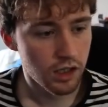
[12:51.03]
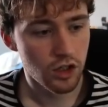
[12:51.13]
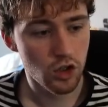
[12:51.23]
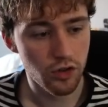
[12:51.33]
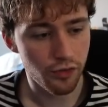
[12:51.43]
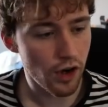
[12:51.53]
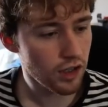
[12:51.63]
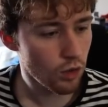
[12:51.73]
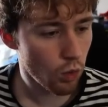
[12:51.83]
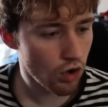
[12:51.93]
So the
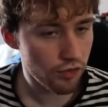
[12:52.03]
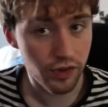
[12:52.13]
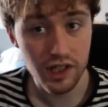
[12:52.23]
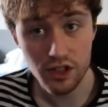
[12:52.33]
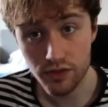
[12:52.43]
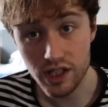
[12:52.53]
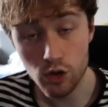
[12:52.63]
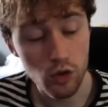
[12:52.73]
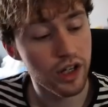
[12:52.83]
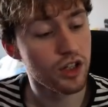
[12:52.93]
final one for this
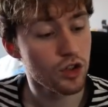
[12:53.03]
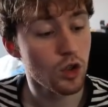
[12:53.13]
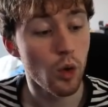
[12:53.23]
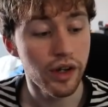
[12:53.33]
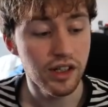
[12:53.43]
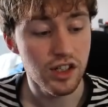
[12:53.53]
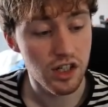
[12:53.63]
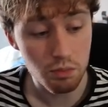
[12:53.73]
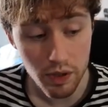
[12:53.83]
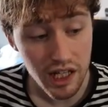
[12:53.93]
video is going
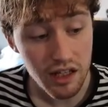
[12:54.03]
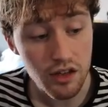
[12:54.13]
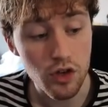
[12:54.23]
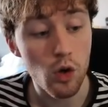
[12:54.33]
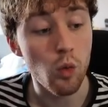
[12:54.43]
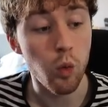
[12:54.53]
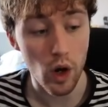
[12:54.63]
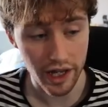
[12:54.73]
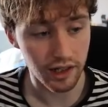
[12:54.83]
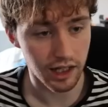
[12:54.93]
to be the
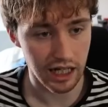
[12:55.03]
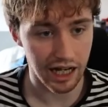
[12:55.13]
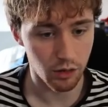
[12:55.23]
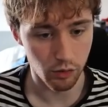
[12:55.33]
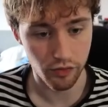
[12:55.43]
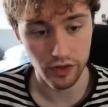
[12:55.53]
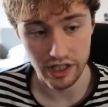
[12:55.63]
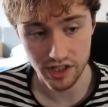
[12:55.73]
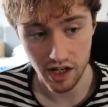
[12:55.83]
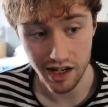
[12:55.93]
whaler
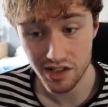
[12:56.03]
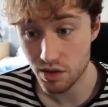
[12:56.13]
outfit, and